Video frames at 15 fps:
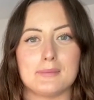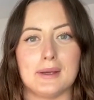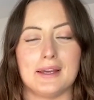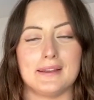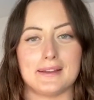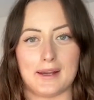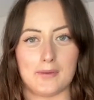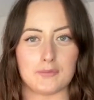
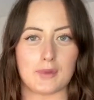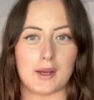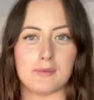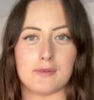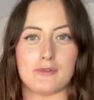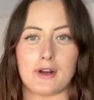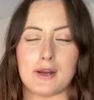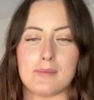But yeah,
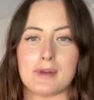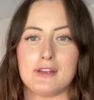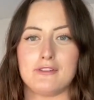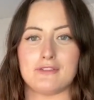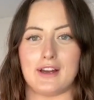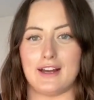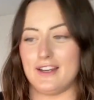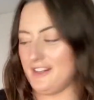I'm a very big
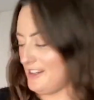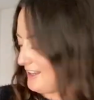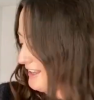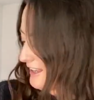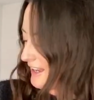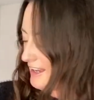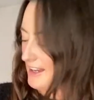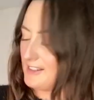fan,
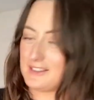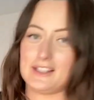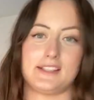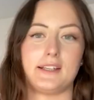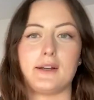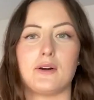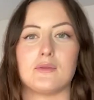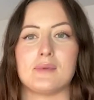and I
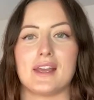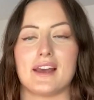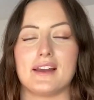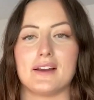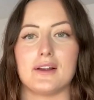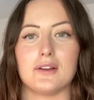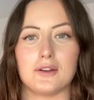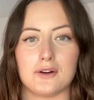think I'll be
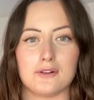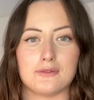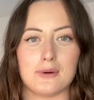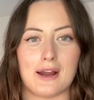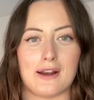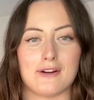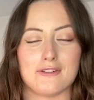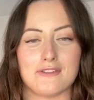getting a lot of
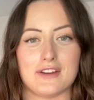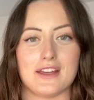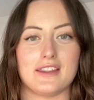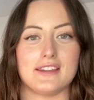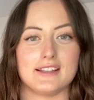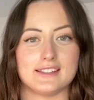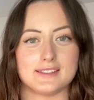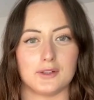wear out of
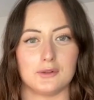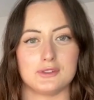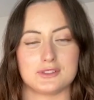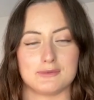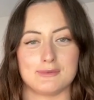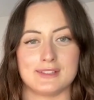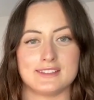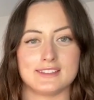it this
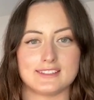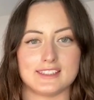autumn winter